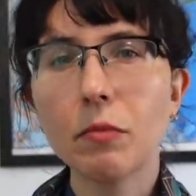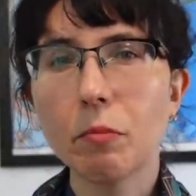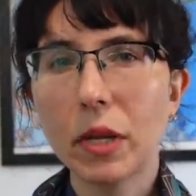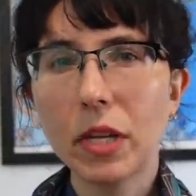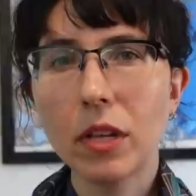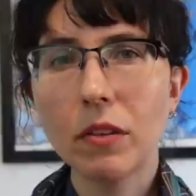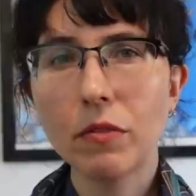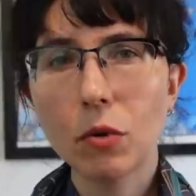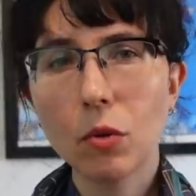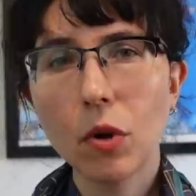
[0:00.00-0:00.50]

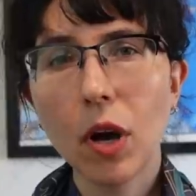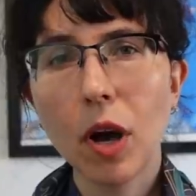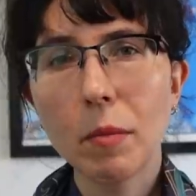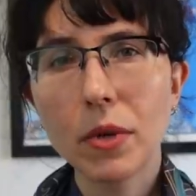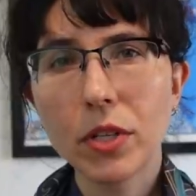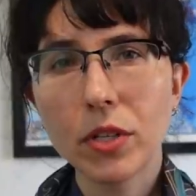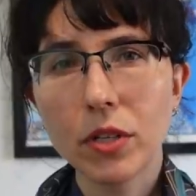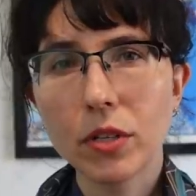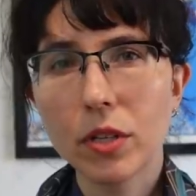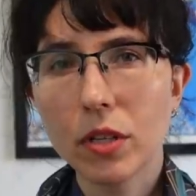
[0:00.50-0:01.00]
Many of you
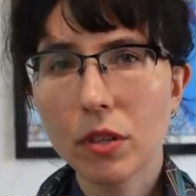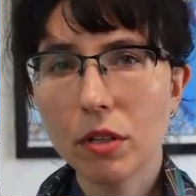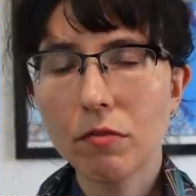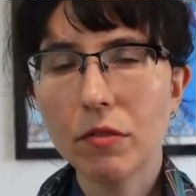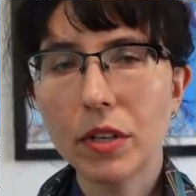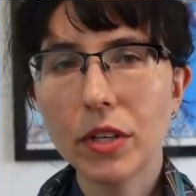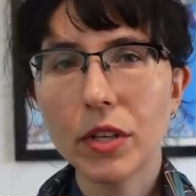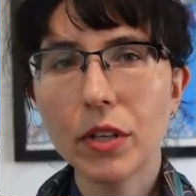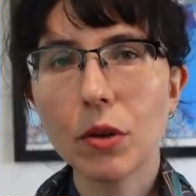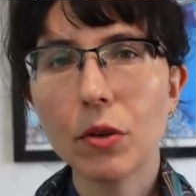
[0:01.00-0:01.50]
commented in the
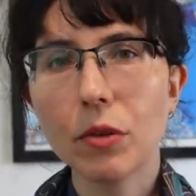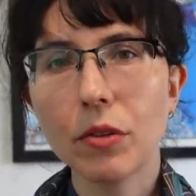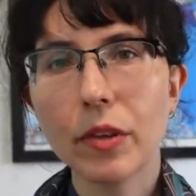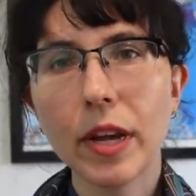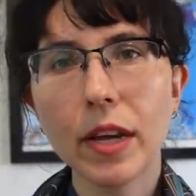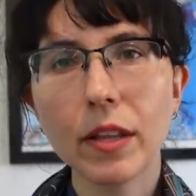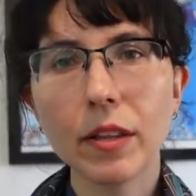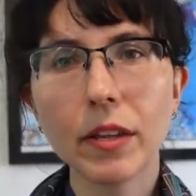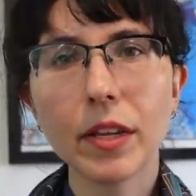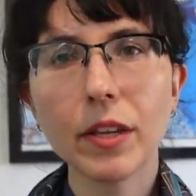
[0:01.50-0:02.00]
video
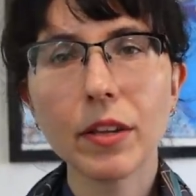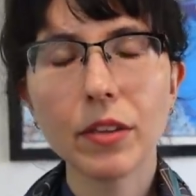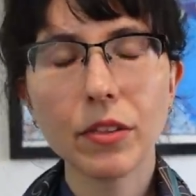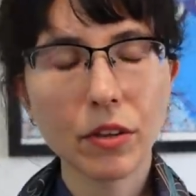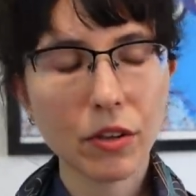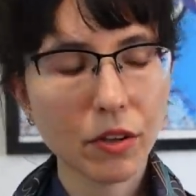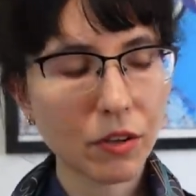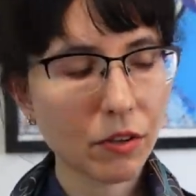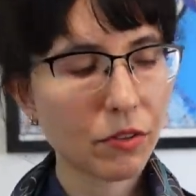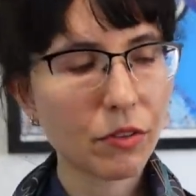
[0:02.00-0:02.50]
that like
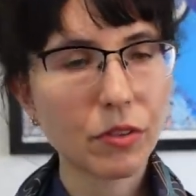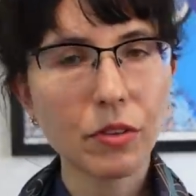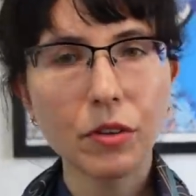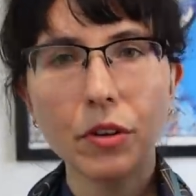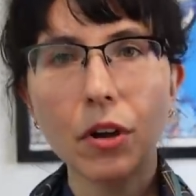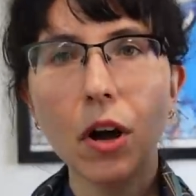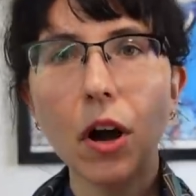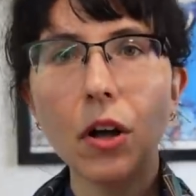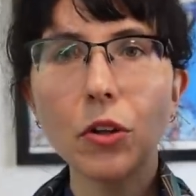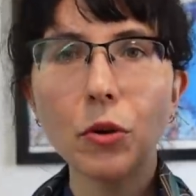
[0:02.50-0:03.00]
the the
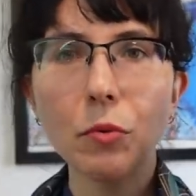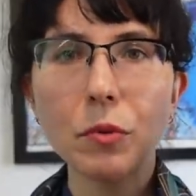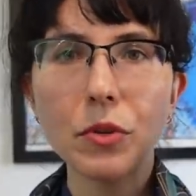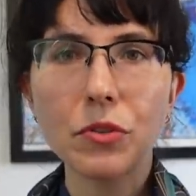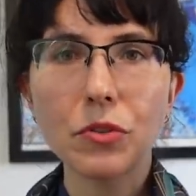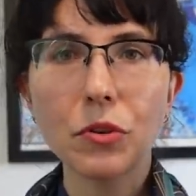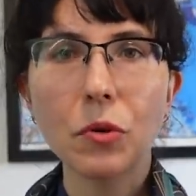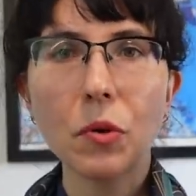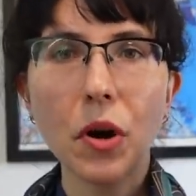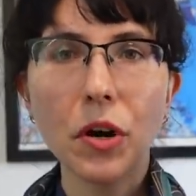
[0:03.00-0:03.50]
color was
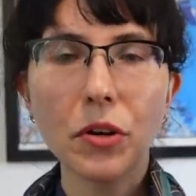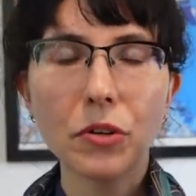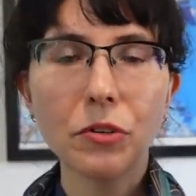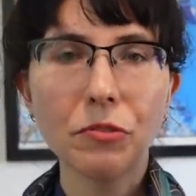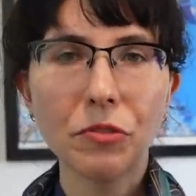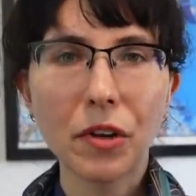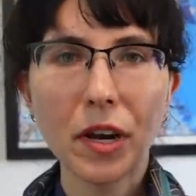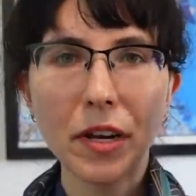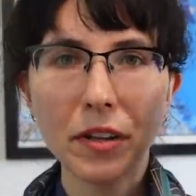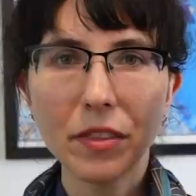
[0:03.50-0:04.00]
so hard to
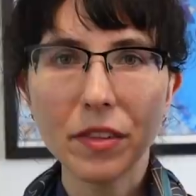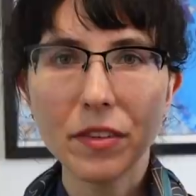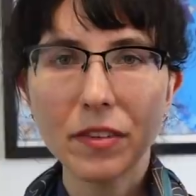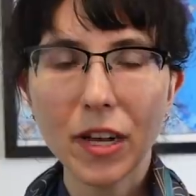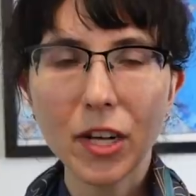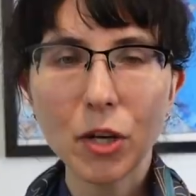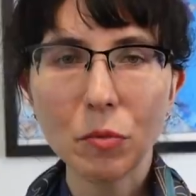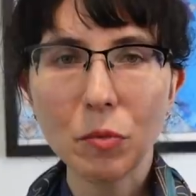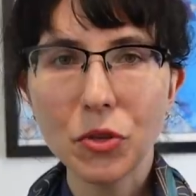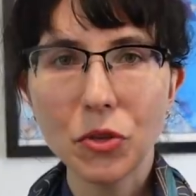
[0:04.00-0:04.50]
find and this
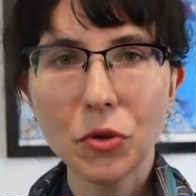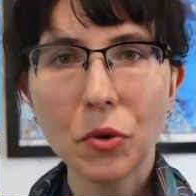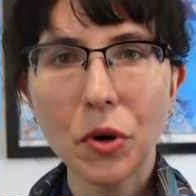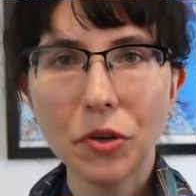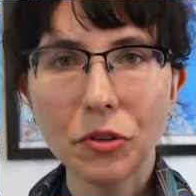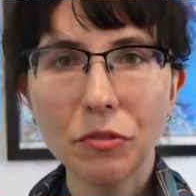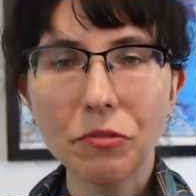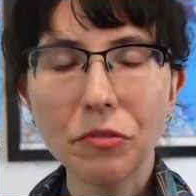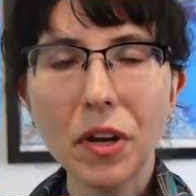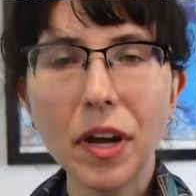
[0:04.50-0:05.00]
item was so
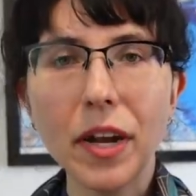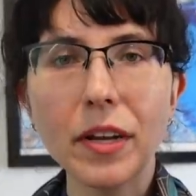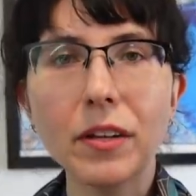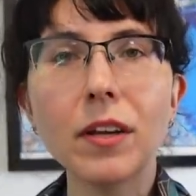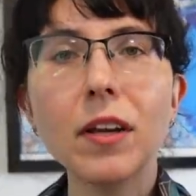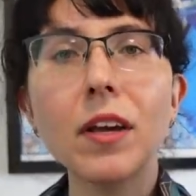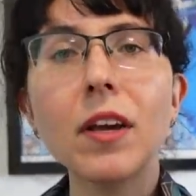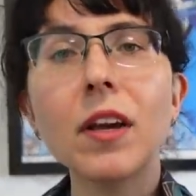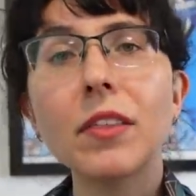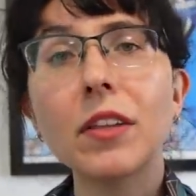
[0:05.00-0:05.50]
hard to
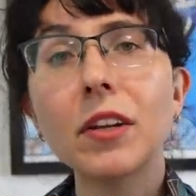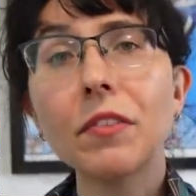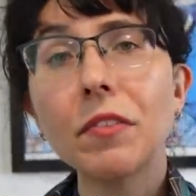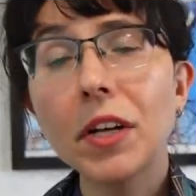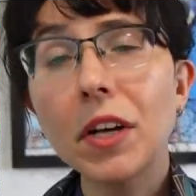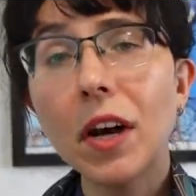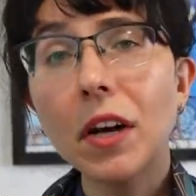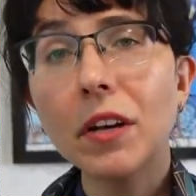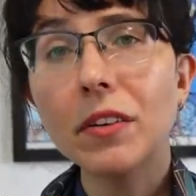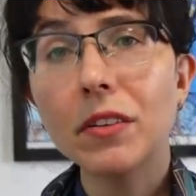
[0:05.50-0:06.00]
find that if I
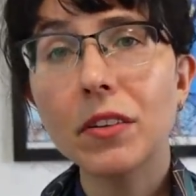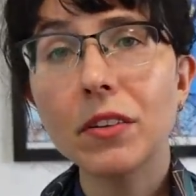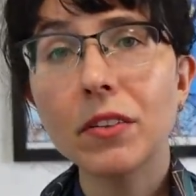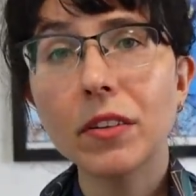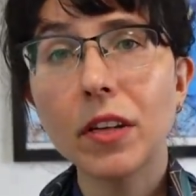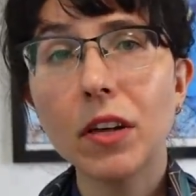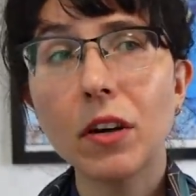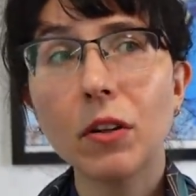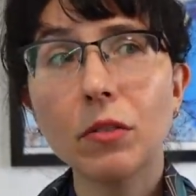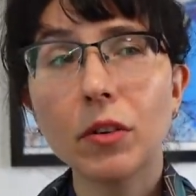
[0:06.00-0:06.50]
got a
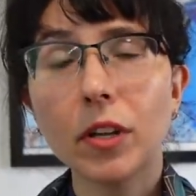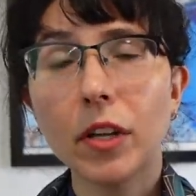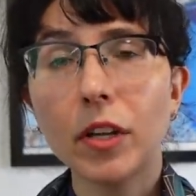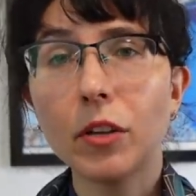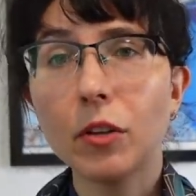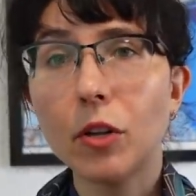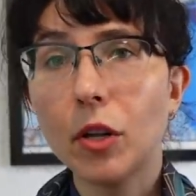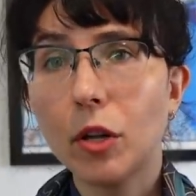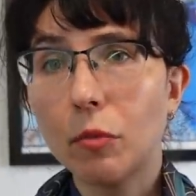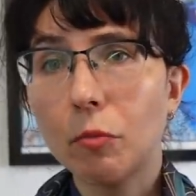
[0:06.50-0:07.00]
discount,
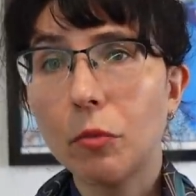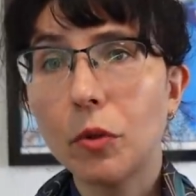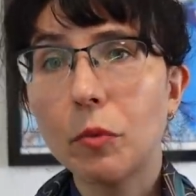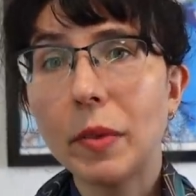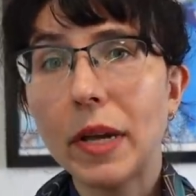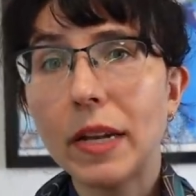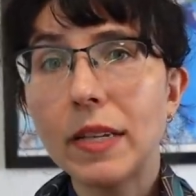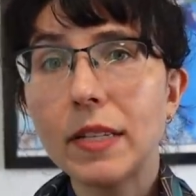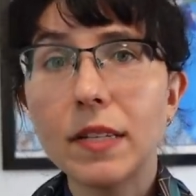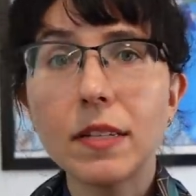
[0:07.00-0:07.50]
it, it would
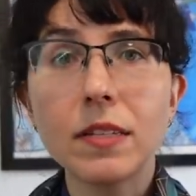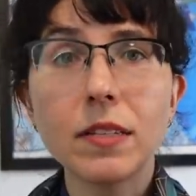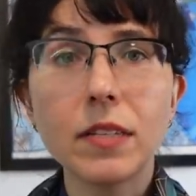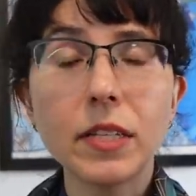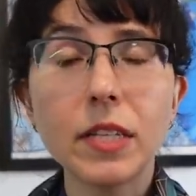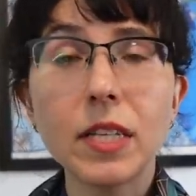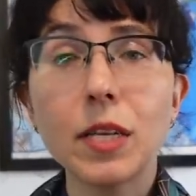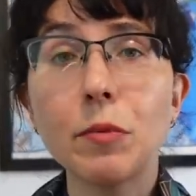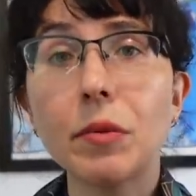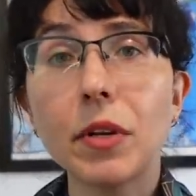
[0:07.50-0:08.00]
make sense to
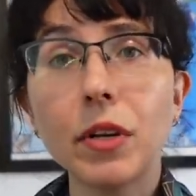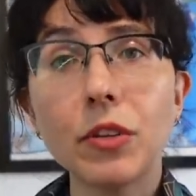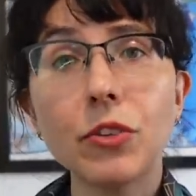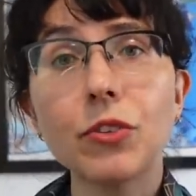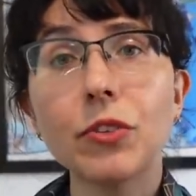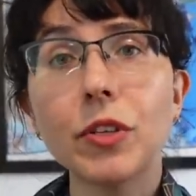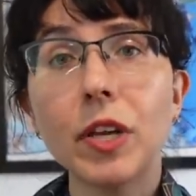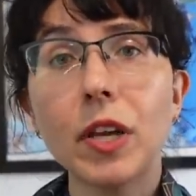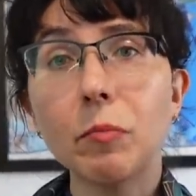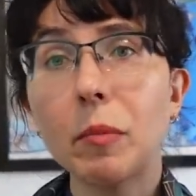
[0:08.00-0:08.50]
keep it and
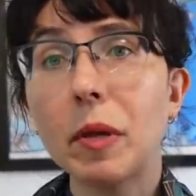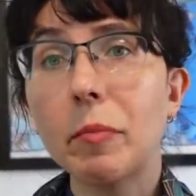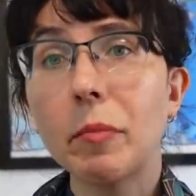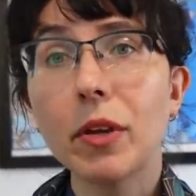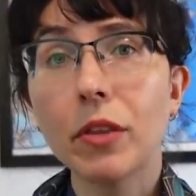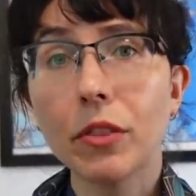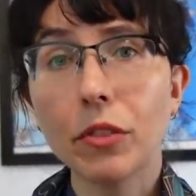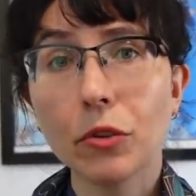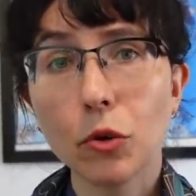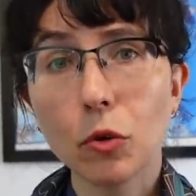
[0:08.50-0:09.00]
just get maybe
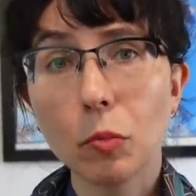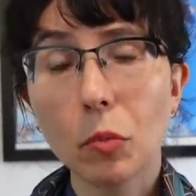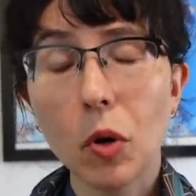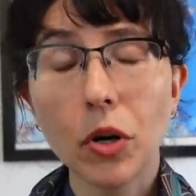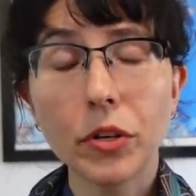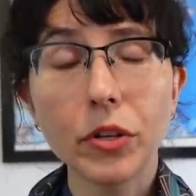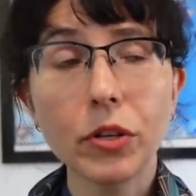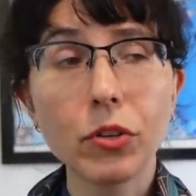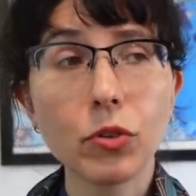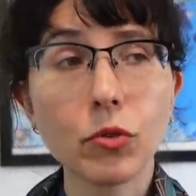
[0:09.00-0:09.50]
a third
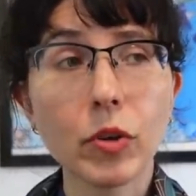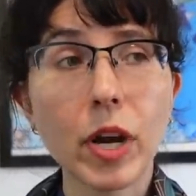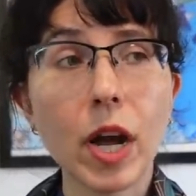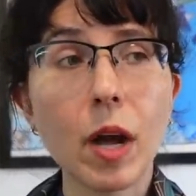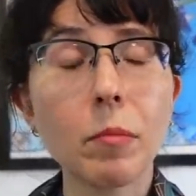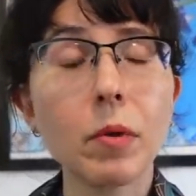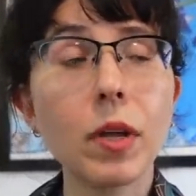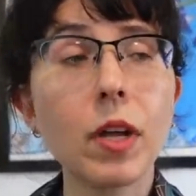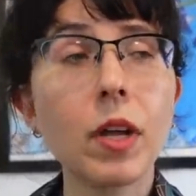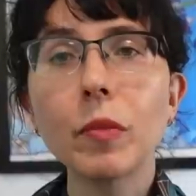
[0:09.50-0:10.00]
party
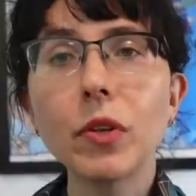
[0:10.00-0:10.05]
strap.